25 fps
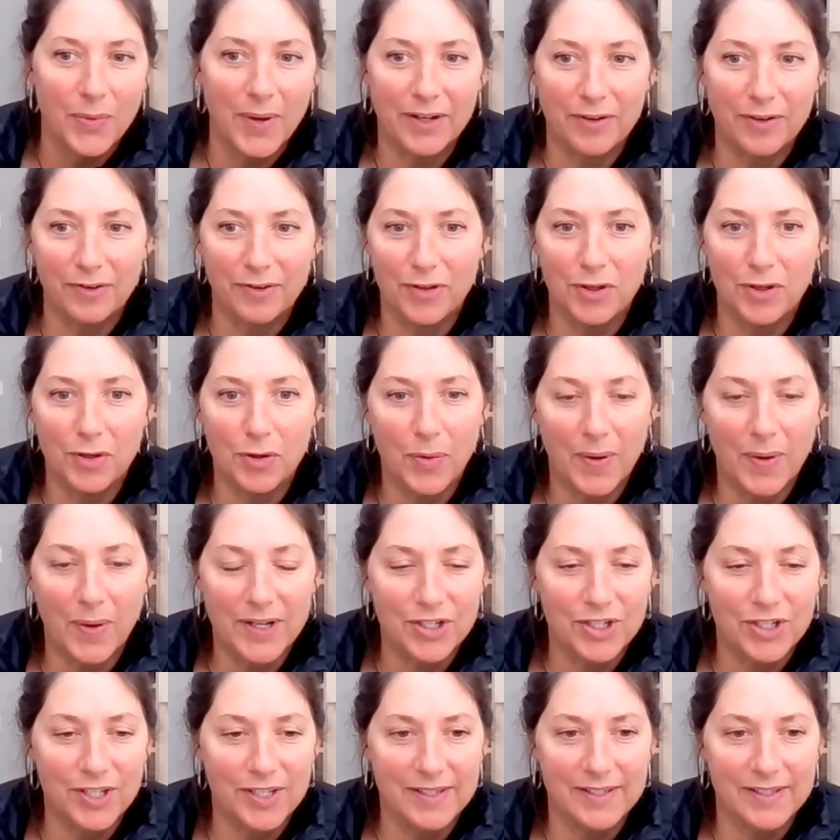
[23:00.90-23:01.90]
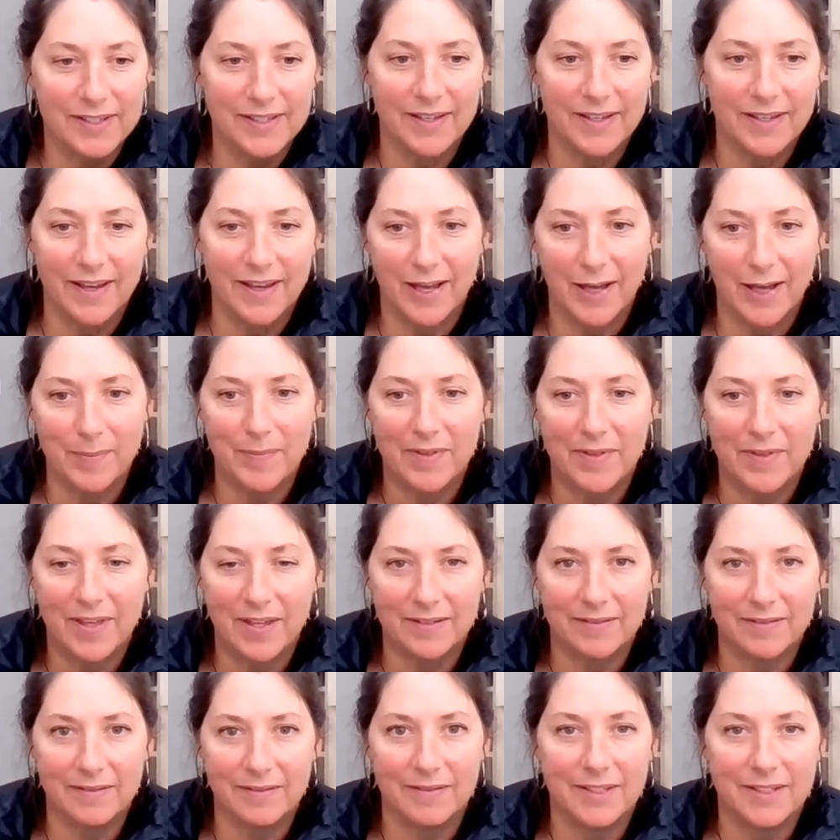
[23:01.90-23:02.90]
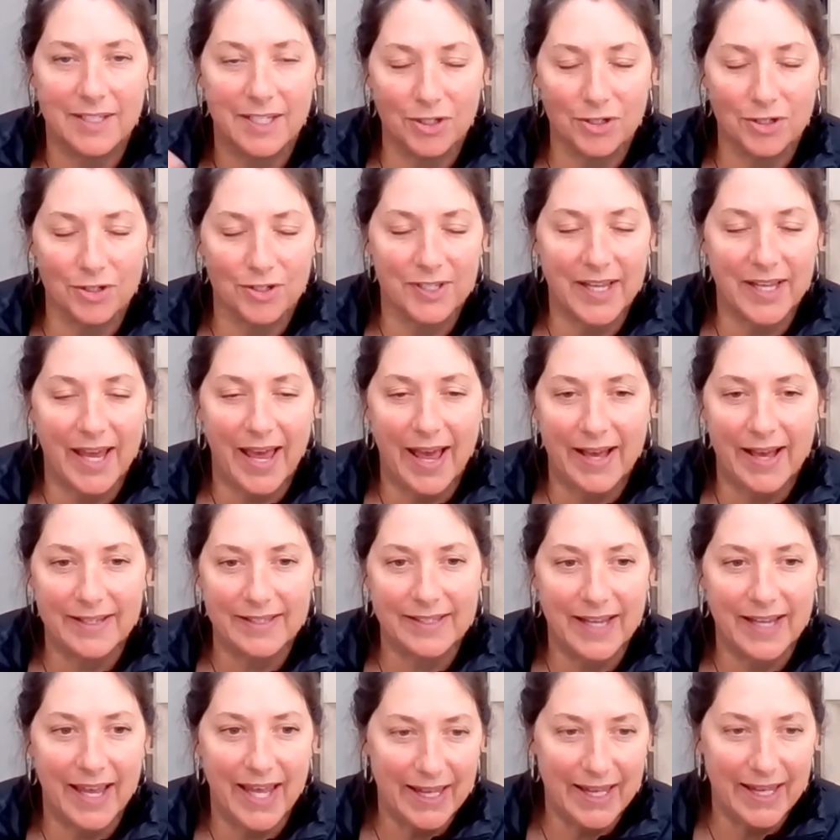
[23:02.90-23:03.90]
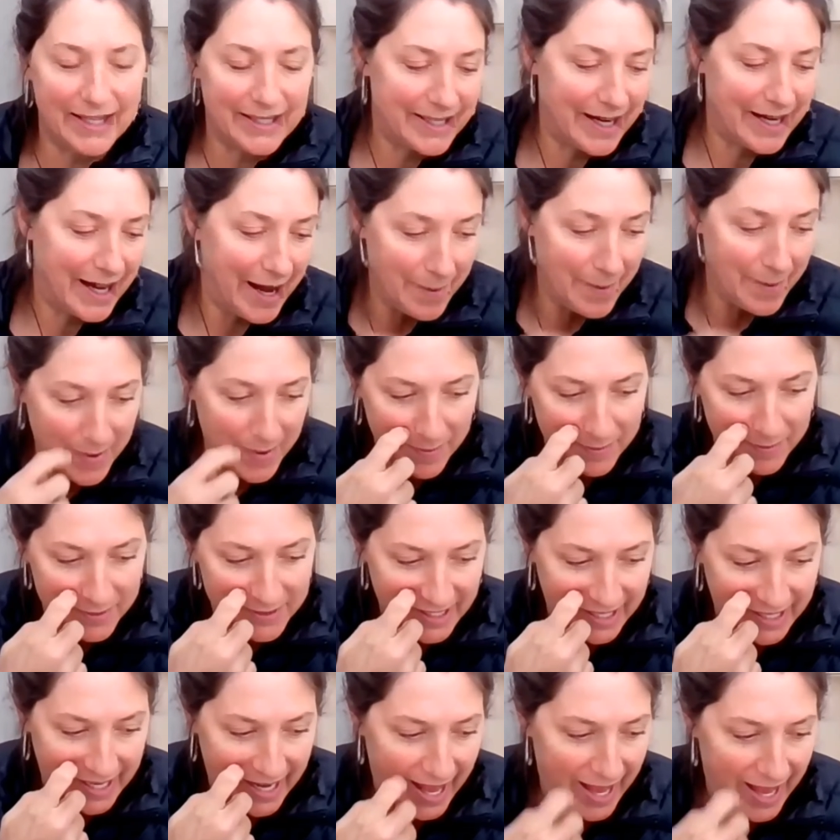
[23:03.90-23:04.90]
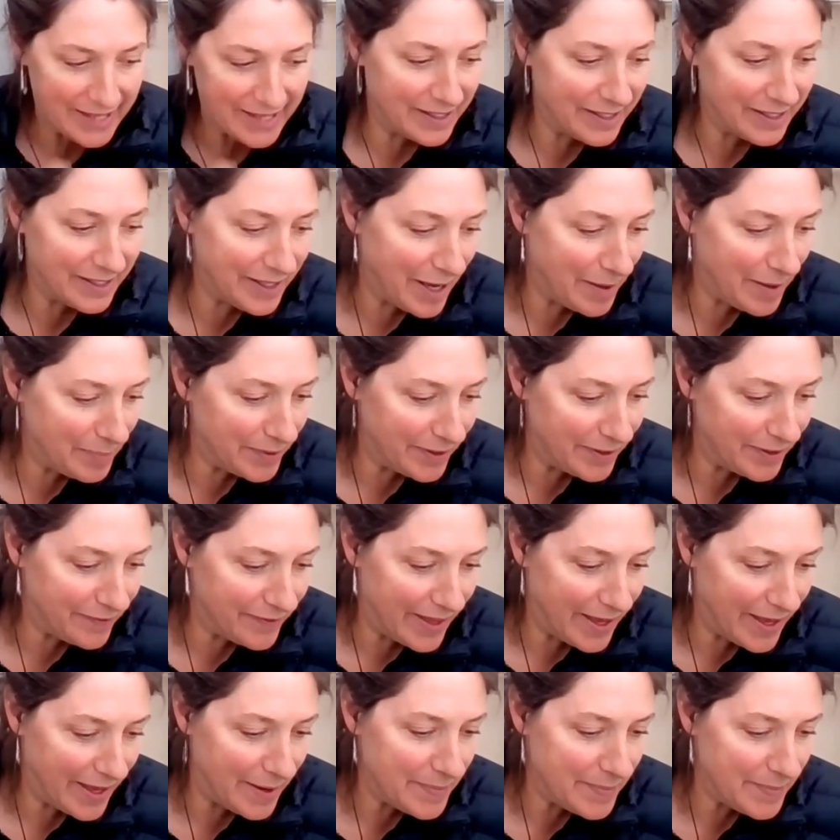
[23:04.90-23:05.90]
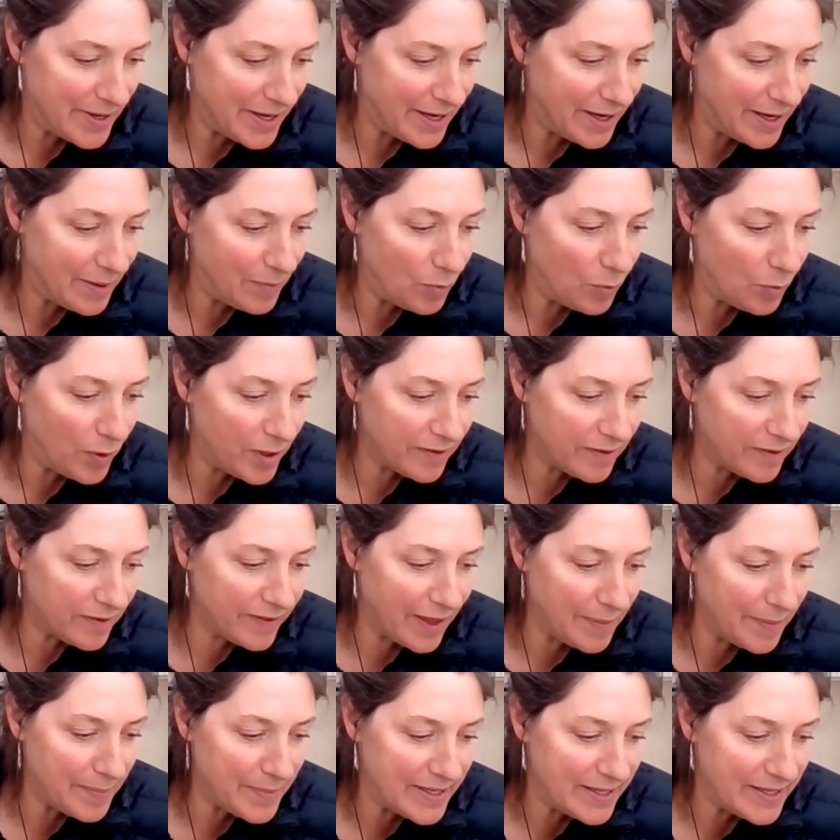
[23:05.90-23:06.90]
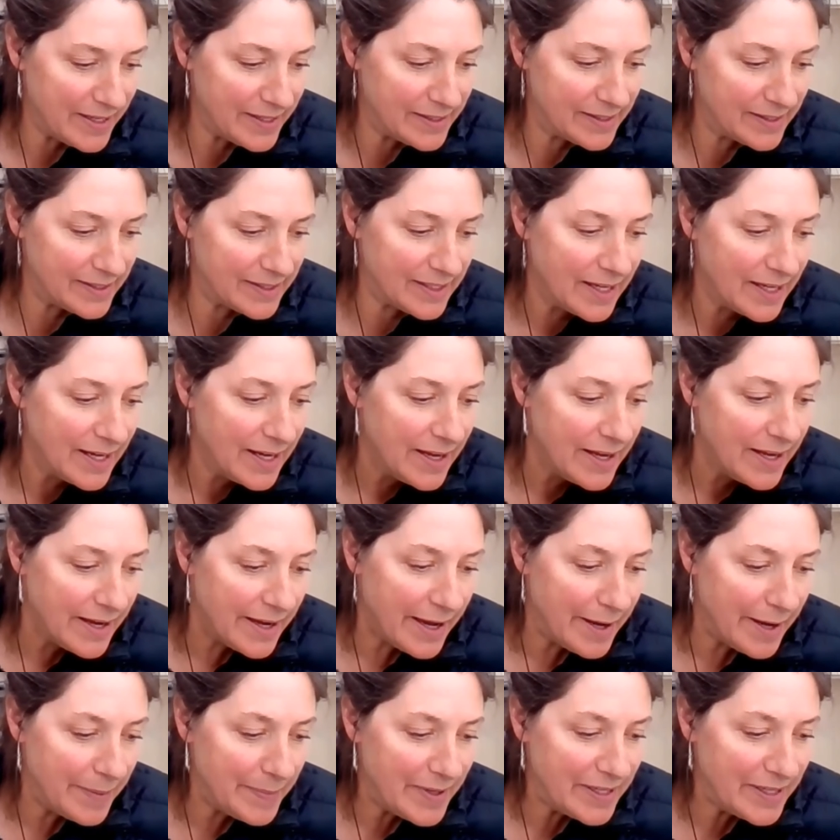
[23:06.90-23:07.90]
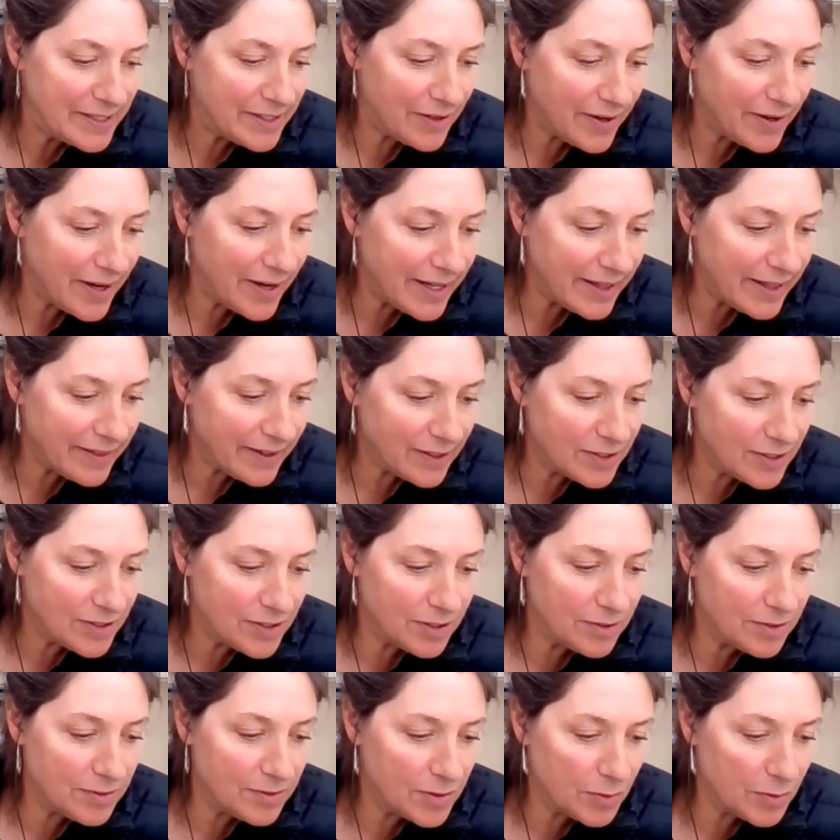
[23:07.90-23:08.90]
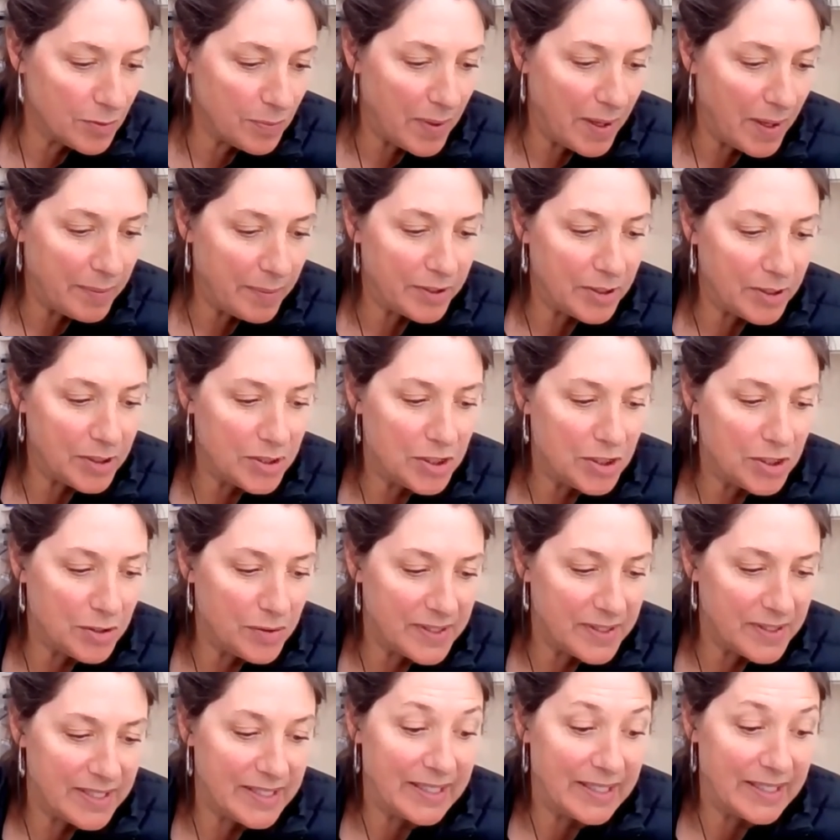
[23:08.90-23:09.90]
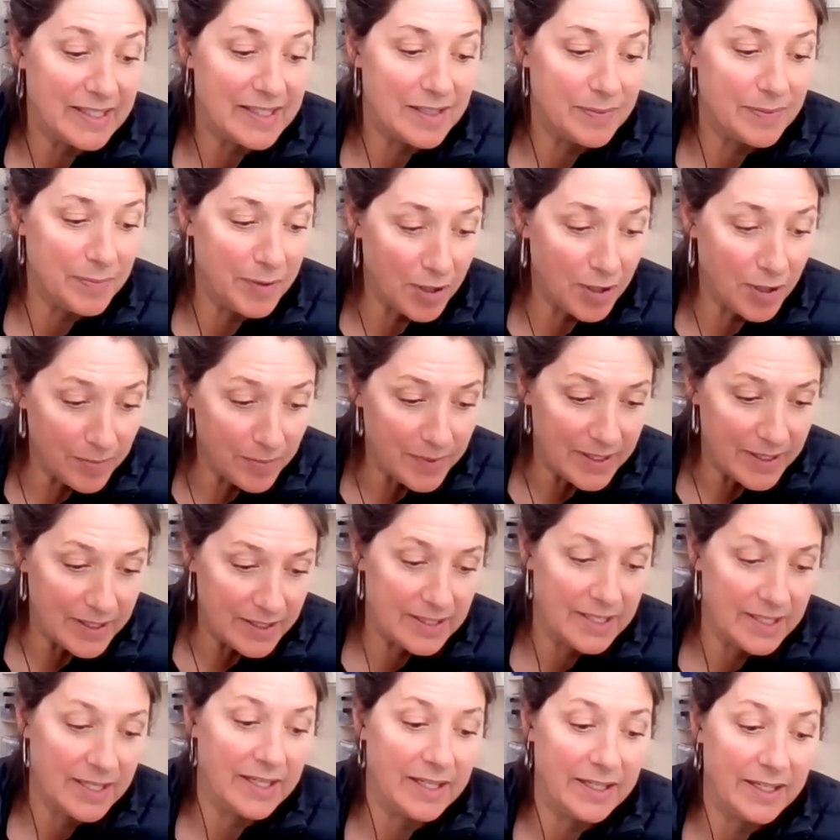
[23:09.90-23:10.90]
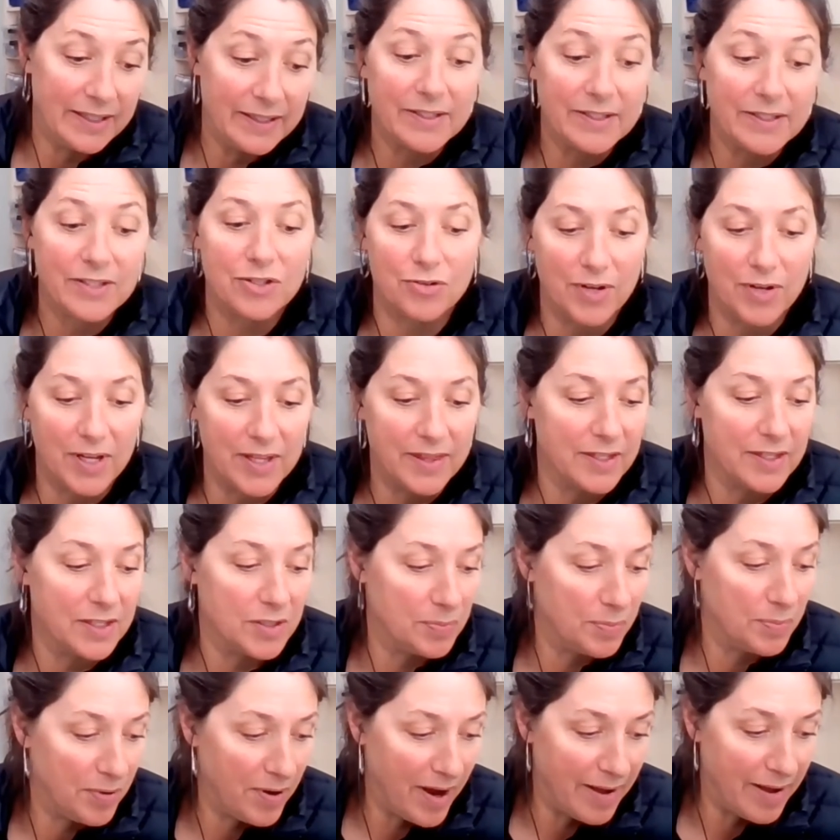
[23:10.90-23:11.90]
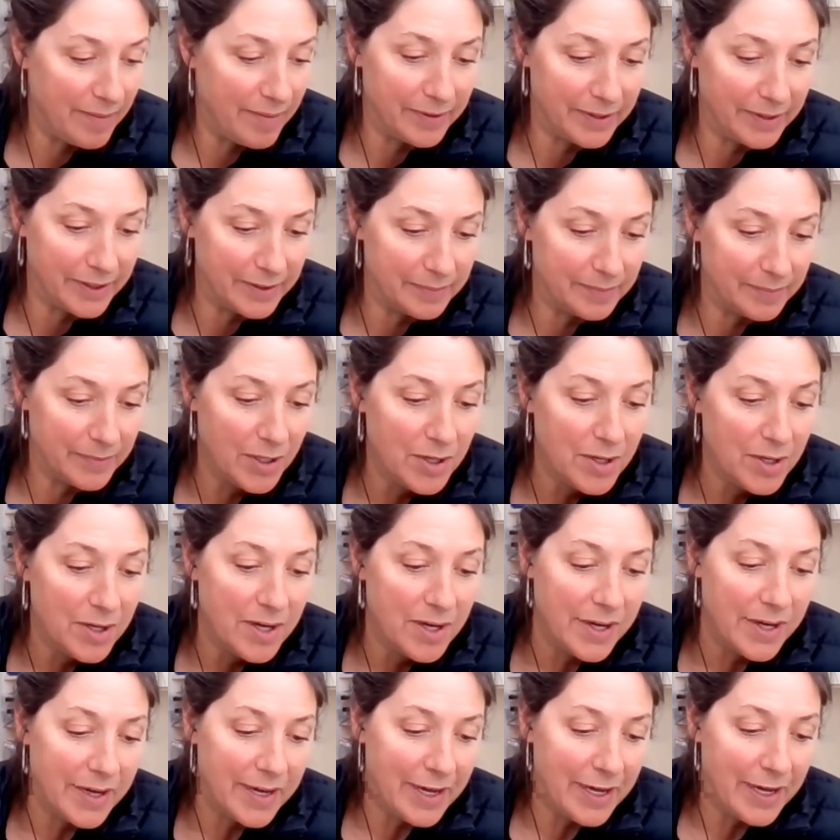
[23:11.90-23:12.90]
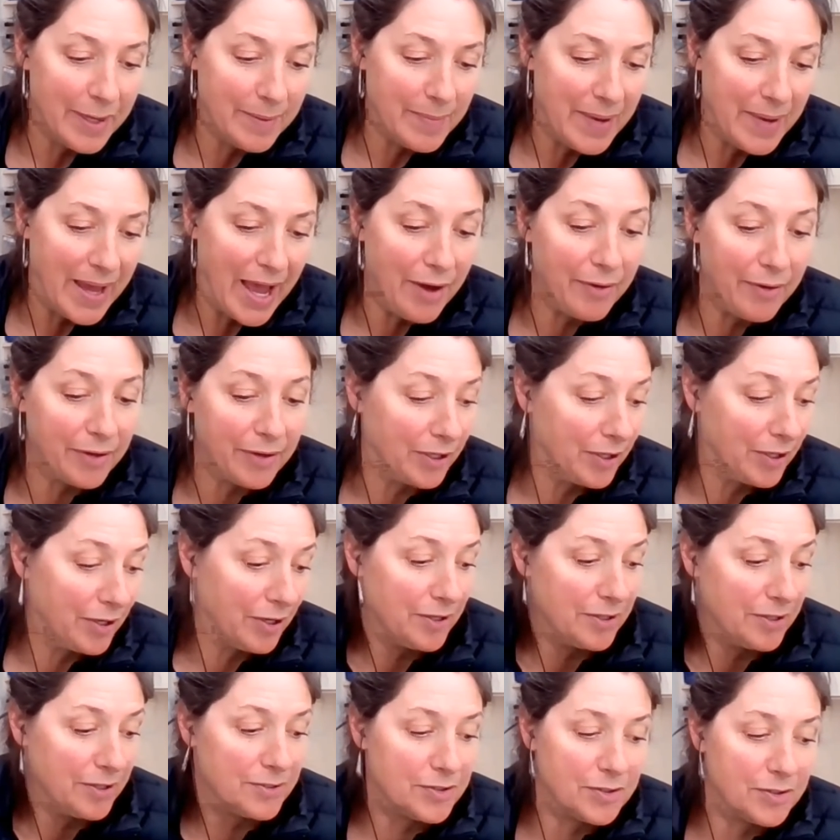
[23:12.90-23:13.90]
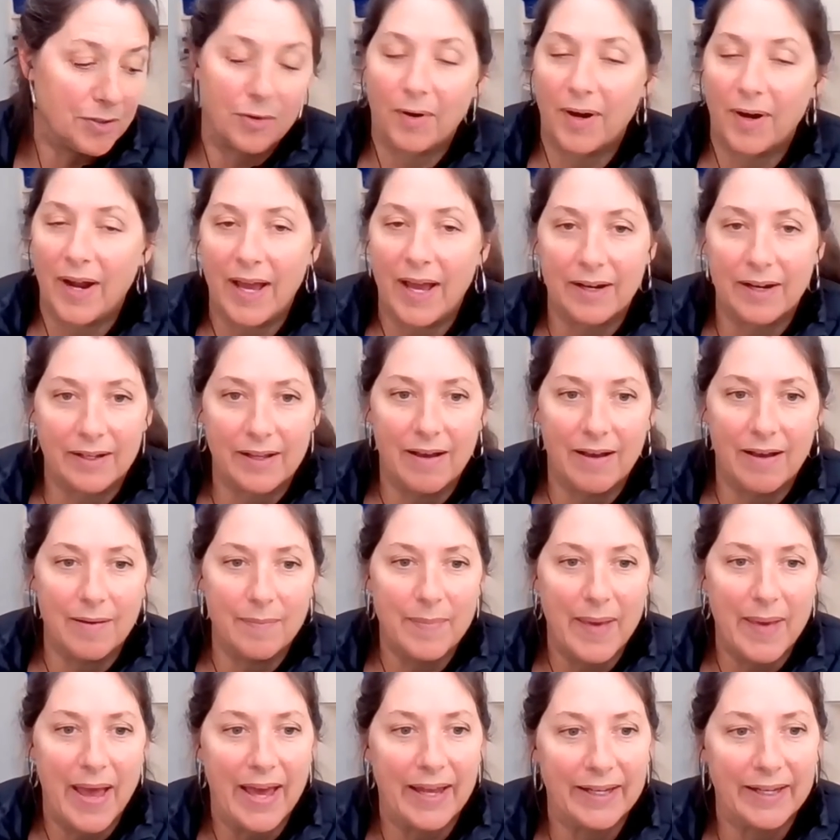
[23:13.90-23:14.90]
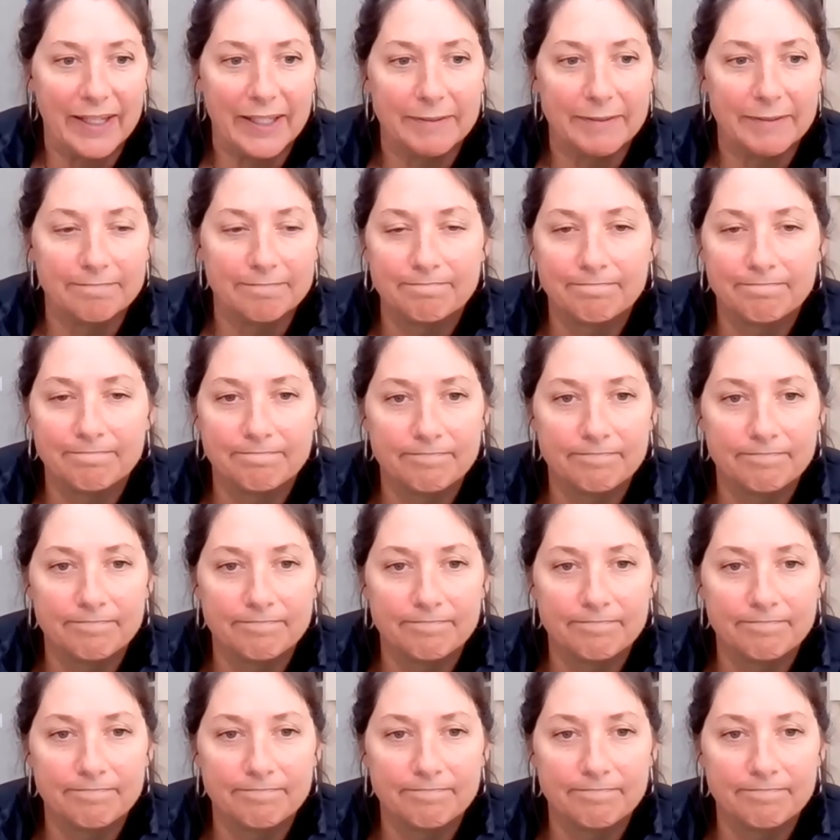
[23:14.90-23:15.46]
We had a few questions um, that teachers asked ahead of time, and I was going to ask a couple of them. Um, one of them is um, is there anything students would be able to do as an experiment to illustrate this problem, um, how it occurs or how to combat it?